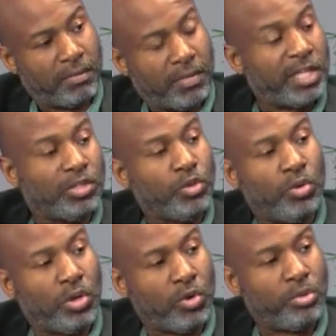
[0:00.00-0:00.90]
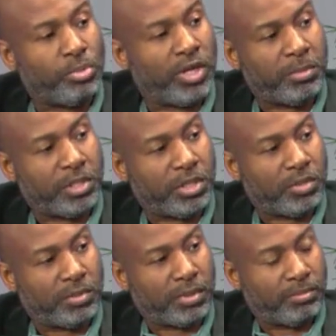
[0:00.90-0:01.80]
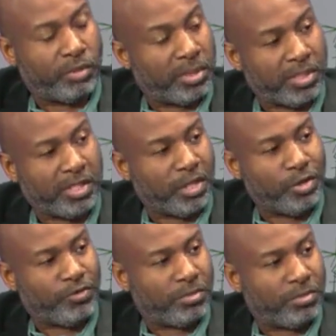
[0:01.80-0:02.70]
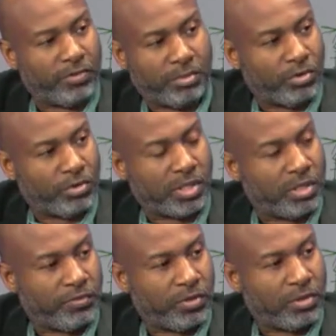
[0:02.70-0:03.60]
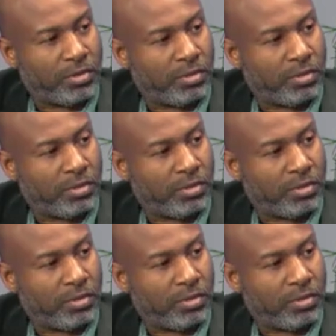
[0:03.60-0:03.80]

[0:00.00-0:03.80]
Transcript: There's no law prohibit you, prohibiting you from, from crossing the floor.